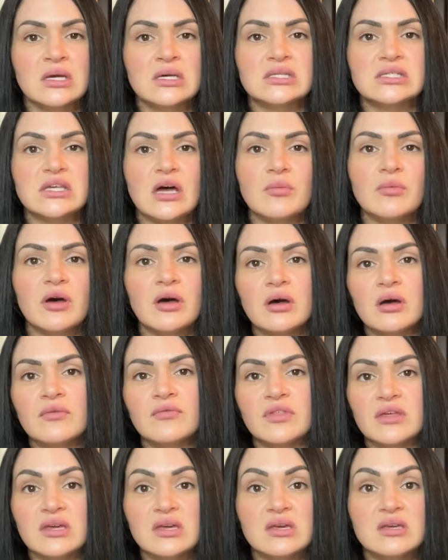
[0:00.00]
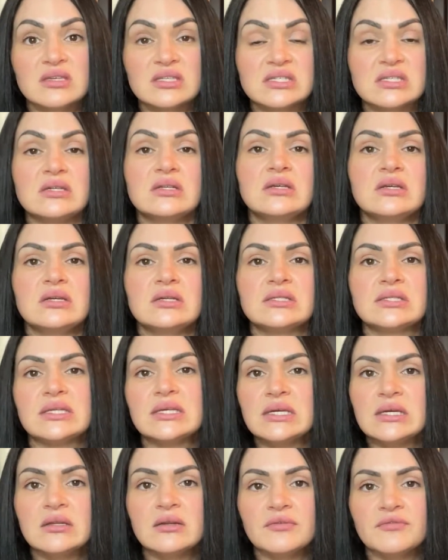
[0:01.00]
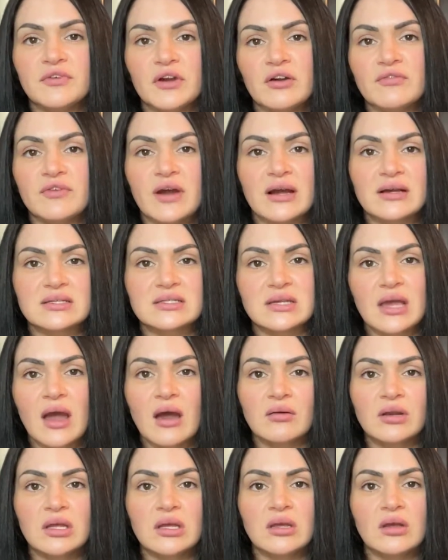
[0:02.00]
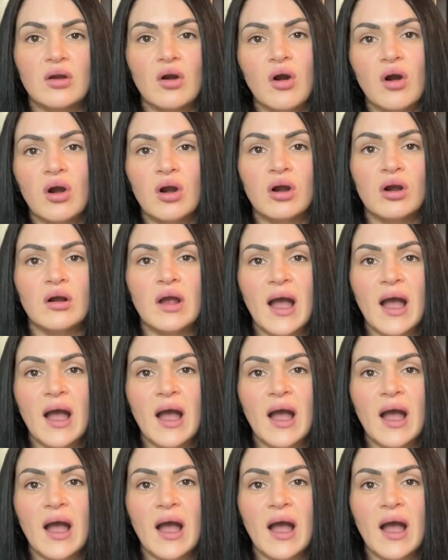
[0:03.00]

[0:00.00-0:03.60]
Some of the key cities in Fairfax County are